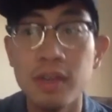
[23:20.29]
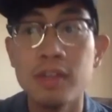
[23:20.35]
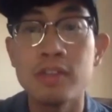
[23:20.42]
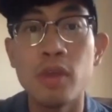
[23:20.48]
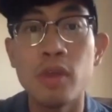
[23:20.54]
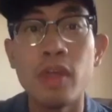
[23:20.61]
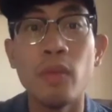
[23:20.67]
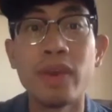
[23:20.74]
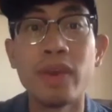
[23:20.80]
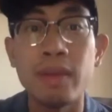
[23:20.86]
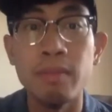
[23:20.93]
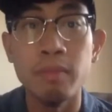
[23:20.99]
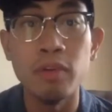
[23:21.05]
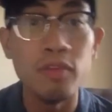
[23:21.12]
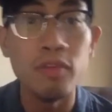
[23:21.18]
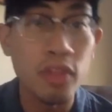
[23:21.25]
so that we can
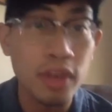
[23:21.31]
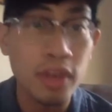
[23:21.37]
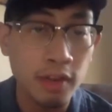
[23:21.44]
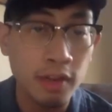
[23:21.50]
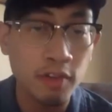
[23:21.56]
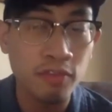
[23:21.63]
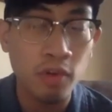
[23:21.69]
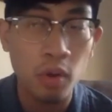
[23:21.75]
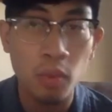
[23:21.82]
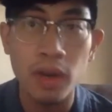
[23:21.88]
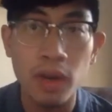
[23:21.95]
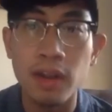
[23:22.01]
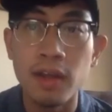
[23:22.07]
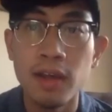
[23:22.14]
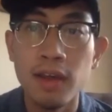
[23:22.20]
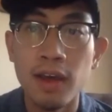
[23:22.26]
move the needle
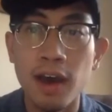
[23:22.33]
forward